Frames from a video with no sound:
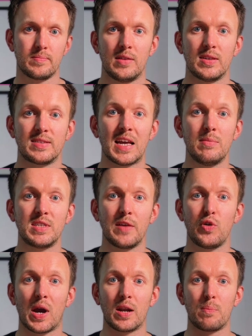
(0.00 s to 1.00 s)
The same as if
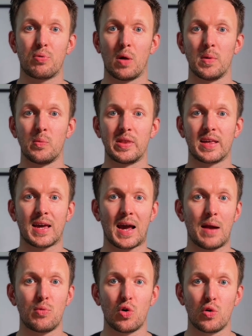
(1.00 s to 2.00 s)
you had a problem with the
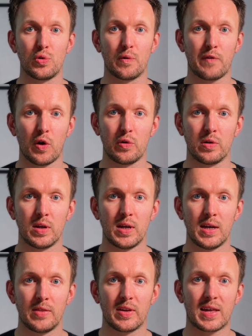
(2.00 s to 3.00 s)
camera on your phone.
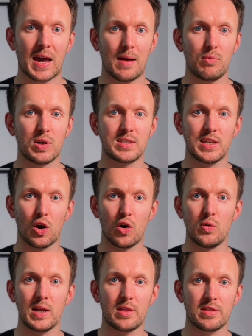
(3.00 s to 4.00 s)
The camera is the
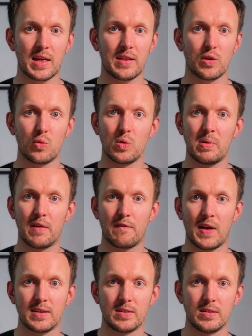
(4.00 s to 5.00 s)
only thing that would be
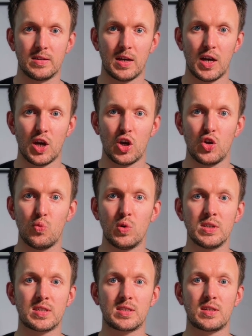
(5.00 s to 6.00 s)
affected. You
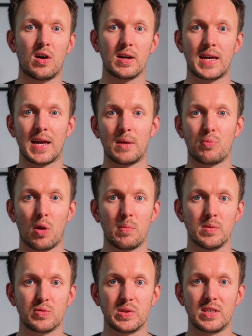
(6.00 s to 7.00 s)
wouldn't start getting
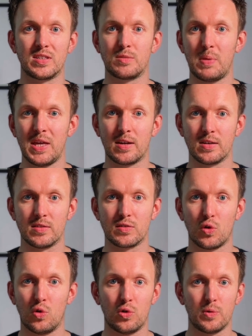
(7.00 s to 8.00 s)
problems with the speakers
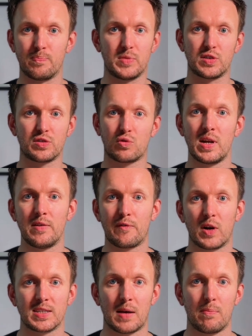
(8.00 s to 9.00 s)
or the screen, for
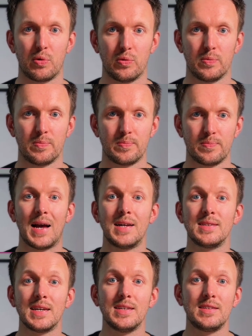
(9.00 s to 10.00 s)
example.
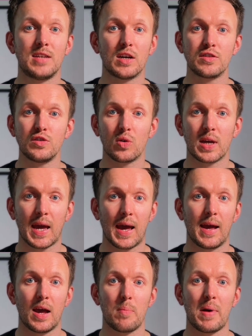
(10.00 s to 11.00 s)
And it does not
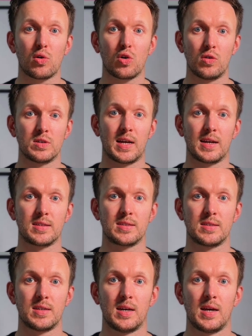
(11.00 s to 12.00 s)
care about
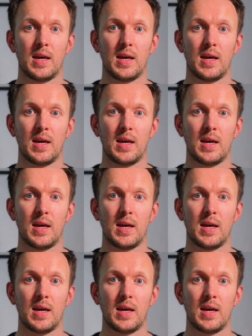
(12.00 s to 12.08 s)
context.